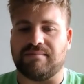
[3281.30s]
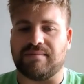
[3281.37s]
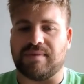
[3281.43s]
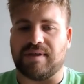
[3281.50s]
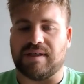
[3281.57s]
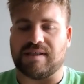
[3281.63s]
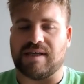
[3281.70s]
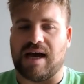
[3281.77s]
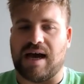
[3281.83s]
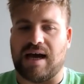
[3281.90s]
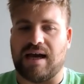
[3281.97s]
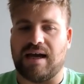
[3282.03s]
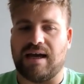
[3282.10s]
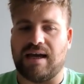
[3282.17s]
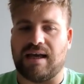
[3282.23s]
He's
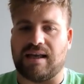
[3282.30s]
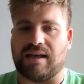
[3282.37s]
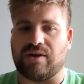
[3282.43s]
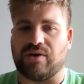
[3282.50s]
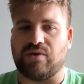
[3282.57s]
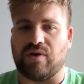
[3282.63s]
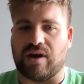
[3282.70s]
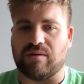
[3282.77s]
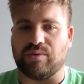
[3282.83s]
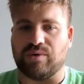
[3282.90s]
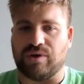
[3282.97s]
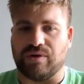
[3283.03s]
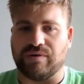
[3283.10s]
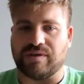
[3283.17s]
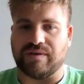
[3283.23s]
got an incredible
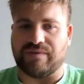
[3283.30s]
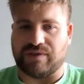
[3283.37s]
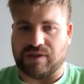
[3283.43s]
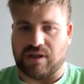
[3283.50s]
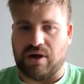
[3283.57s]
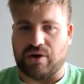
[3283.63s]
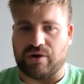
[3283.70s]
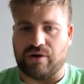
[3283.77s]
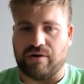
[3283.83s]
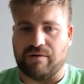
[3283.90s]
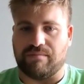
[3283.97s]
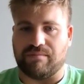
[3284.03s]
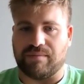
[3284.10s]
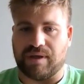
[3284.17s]
use of his long arm.